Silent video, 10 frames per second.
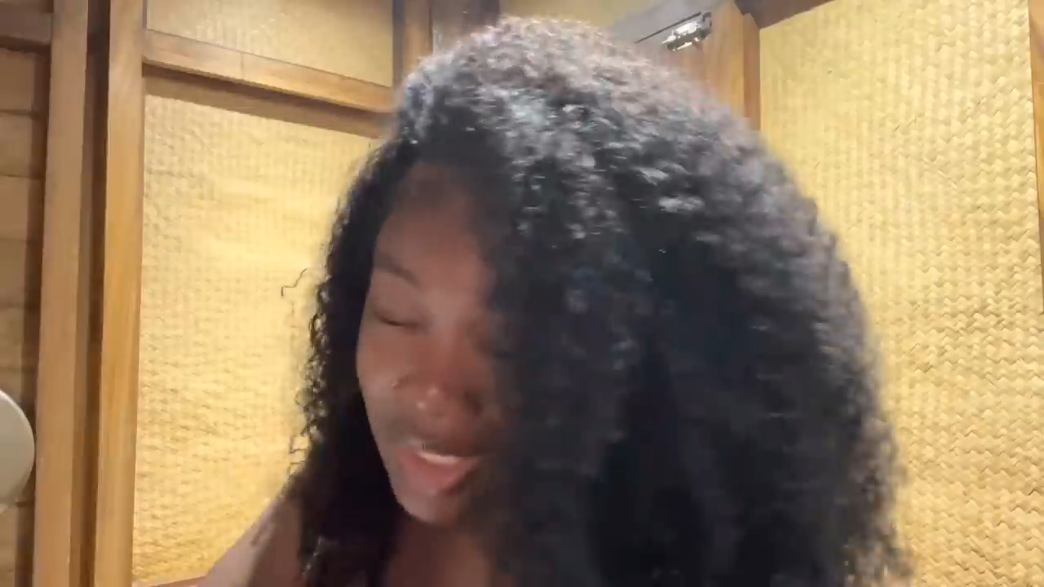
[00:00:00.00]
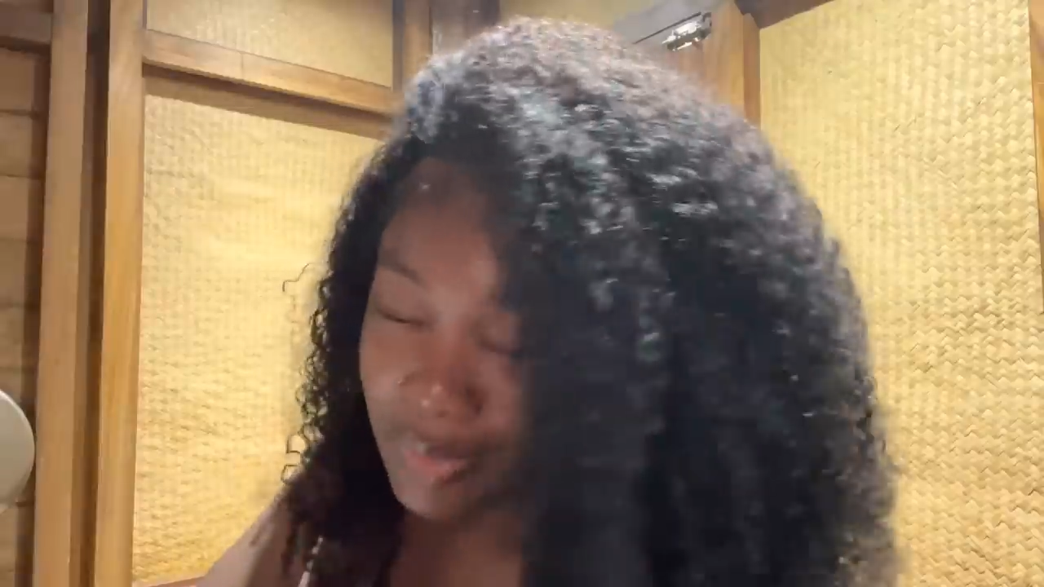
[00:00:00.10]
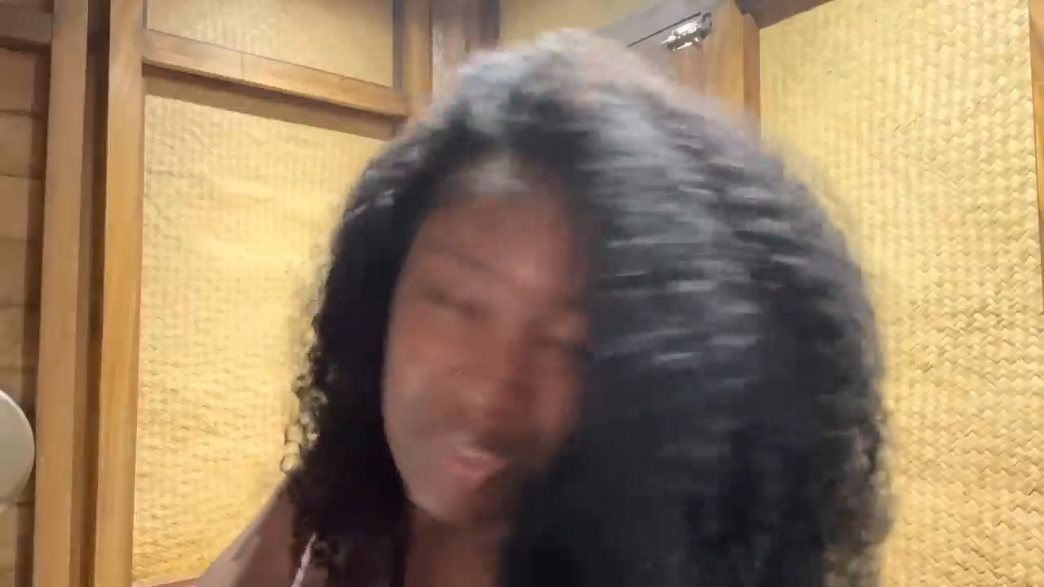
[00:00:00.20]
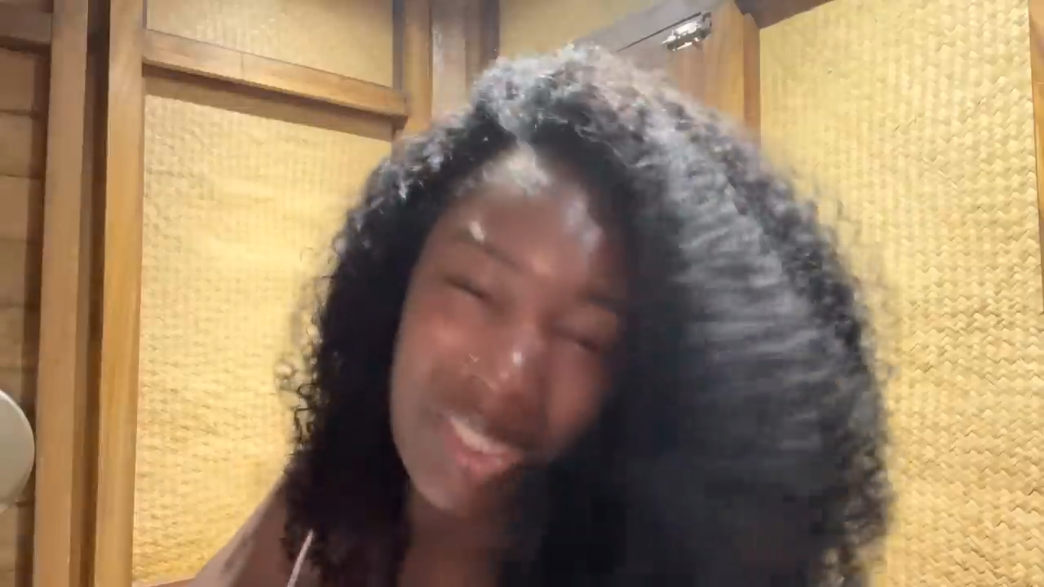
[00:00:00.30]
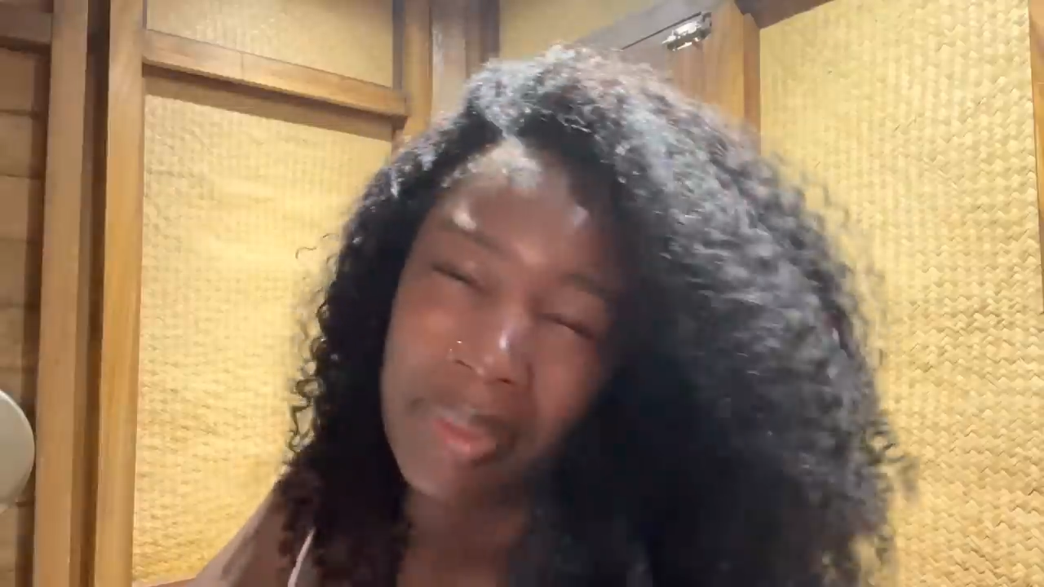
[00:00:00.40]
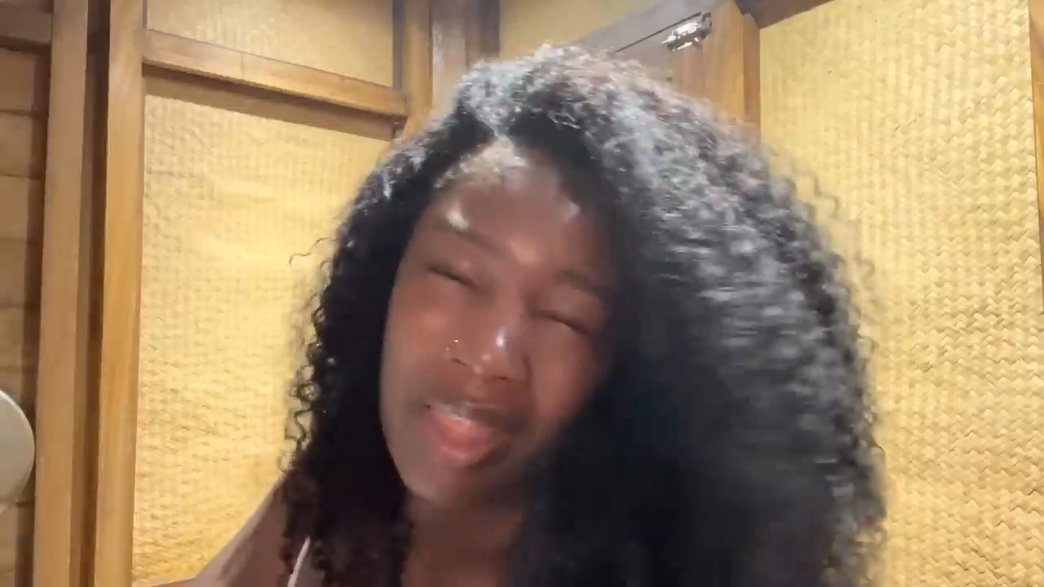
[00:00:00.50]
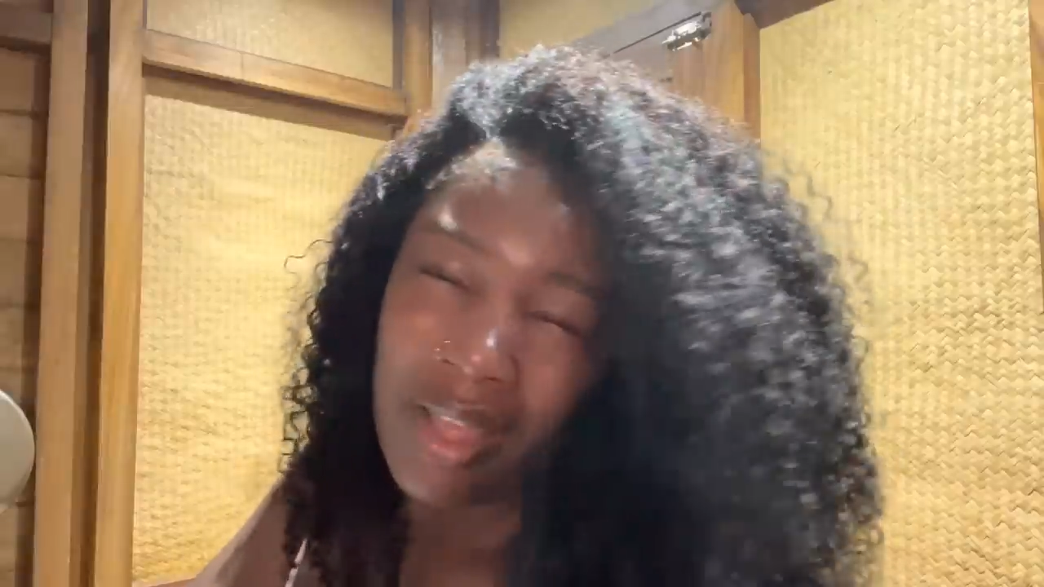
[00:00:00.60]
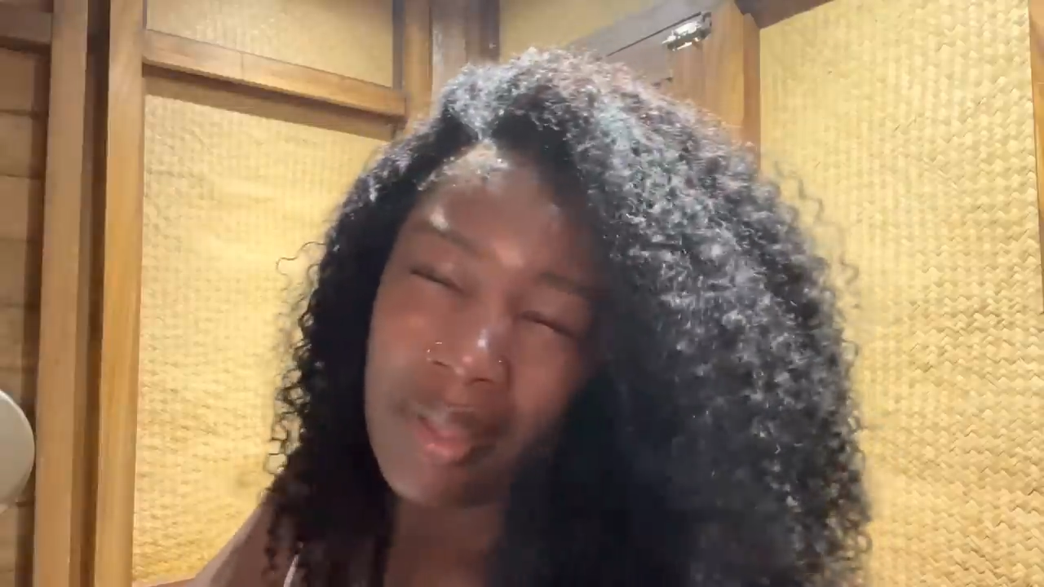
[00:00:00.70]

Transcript: it's supposed to be like